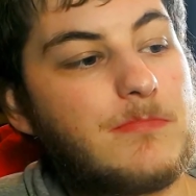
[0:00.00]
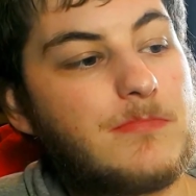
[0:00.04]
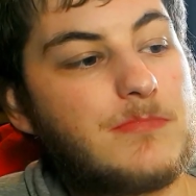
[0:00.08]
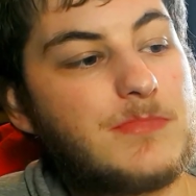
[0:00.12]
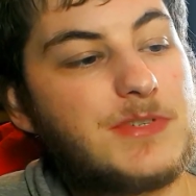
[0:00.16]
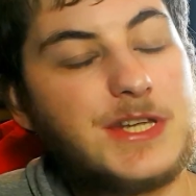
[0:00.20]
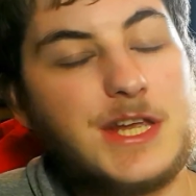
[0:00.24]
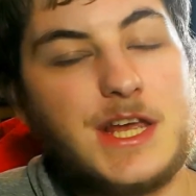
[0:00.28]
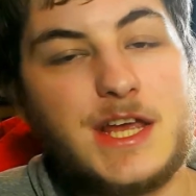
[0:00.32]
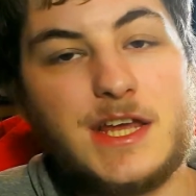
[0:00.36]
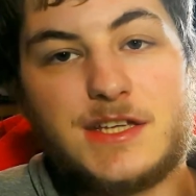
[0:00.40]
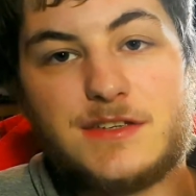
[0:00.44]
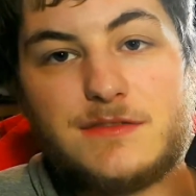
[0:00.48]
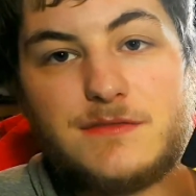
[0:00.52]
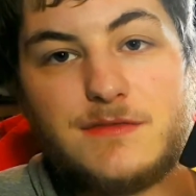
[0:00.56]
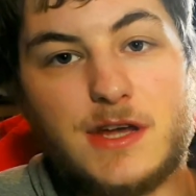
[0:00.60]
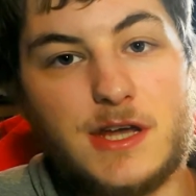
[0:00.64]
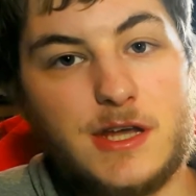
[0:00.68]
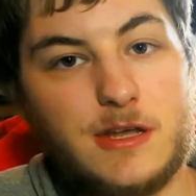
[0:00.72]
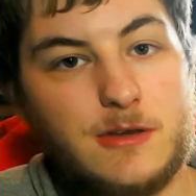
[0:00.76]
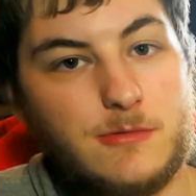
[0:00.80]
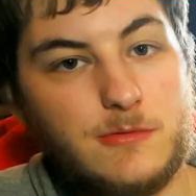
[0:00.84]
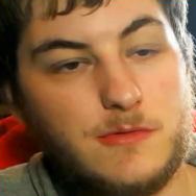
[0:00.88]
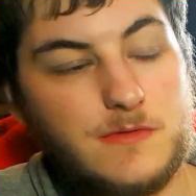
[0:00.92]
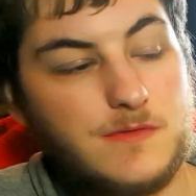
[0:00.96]

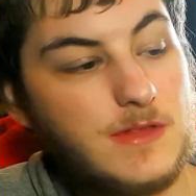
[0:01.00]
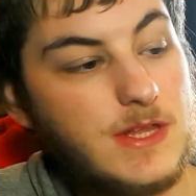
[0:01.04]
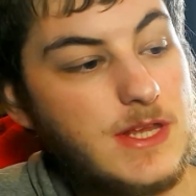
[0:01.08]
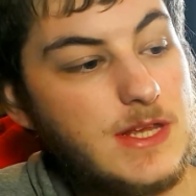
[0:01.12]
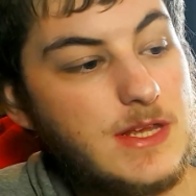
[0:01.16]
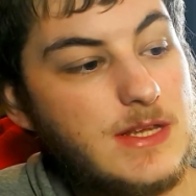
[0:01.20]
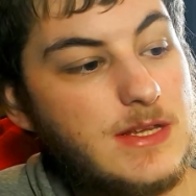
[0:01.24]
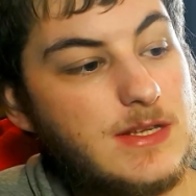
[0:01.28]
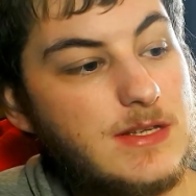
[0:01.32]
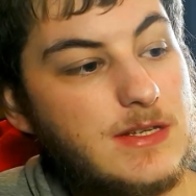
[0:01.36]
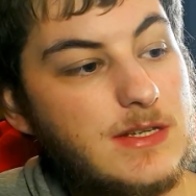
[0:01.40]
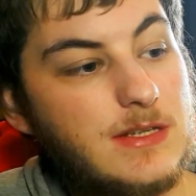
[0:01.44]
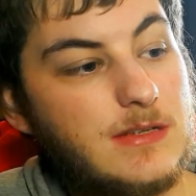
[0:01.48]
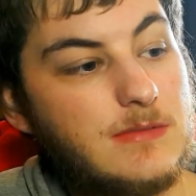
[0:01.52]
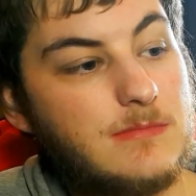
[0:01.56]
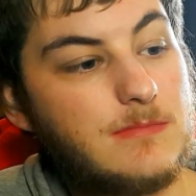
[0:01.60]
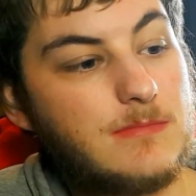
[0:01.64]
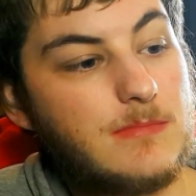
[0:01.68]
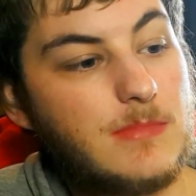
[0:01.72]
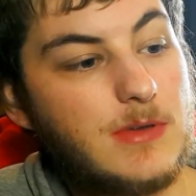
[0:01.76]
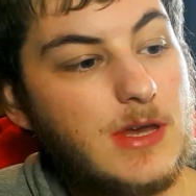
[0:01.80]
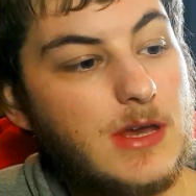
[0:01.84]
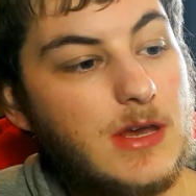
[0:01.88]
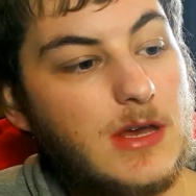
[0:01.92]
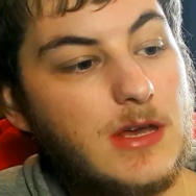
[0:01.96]
satisfied with
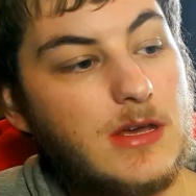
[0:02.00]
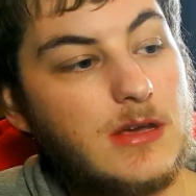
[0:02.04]
these?